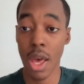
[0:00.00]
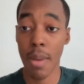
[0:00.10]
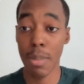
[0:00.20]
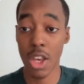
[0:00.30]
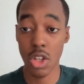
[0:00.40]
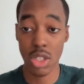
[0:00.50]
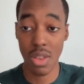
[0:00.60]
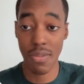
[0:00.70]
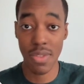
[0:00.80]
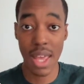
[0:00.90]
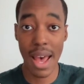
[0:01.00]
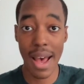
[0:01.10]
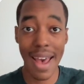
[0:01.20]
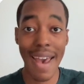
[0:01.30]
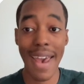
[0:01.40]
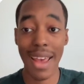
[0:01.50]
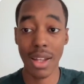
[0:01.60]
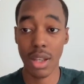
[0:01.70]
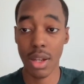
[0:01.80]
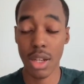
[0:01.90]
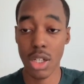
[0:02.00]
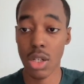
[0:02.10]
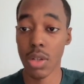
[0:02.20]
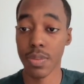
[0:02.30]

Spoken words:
because of that end condition.